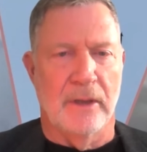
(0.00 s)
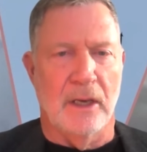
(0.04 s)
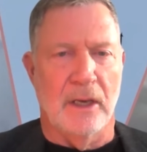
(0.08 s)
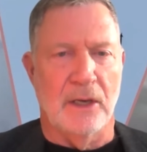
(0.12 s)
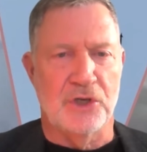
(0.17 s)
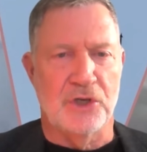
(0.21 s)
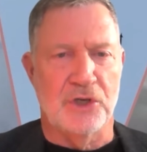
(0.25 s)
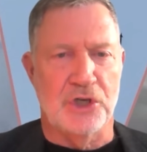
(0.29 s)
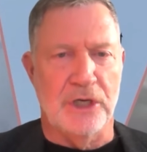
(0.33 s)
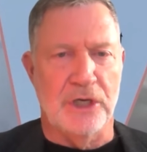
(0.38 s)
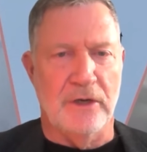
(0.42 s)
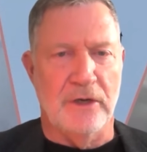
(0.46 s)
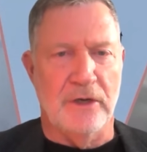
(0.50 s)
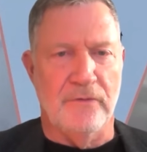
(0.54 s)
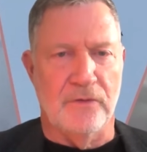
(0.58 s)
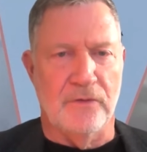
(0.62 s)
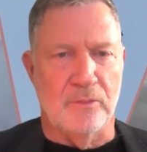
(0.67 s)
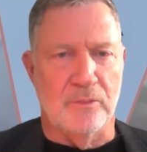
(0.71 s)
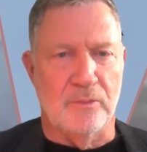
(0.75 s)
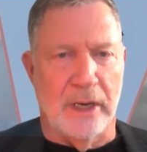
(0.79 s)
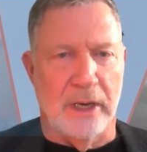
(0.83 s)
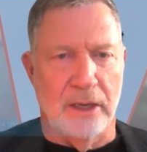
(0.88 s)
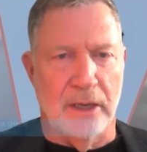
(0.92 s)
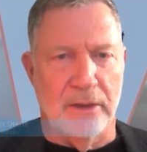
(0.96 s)

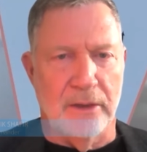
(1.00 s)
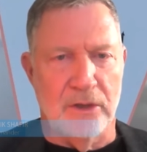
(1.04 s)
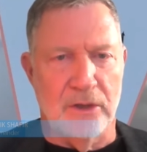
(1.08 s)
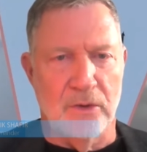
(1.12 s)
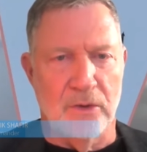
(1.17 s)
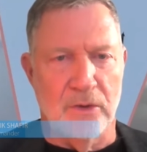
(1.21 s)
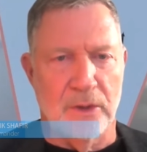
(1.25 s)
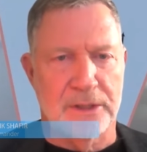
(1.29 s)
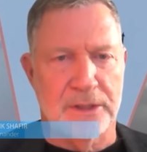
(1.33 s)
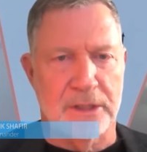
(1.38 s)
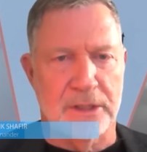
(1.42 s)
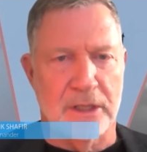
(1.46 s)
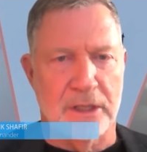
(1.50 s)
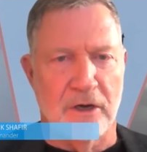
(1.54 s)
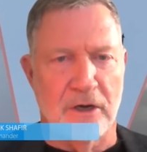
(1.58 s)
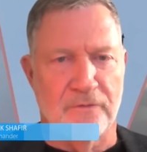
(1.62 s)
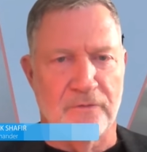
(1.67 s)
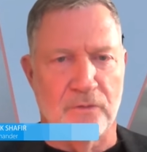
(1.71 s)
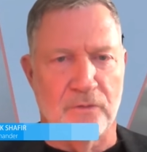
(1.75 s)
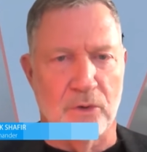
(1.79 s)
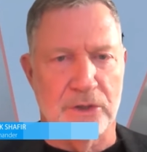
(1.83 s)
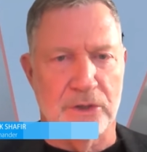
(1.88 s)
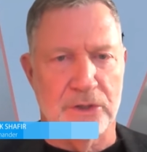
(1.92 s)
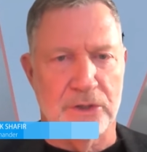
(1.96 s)
achieved by the U.S. Air
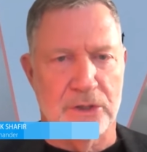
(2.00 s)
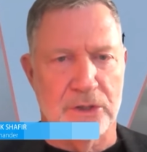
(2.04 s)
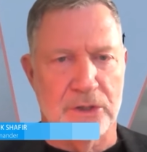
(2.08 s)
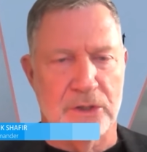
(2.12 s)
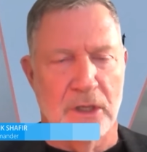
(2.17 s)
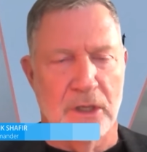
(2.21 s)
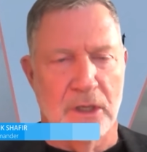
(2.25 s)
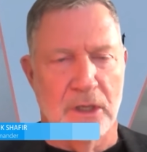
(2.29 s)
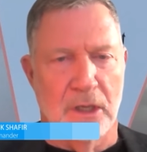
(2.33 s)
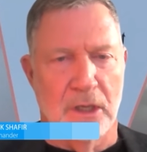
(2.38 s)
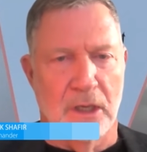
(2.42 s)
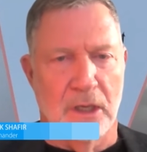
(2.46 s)
Force.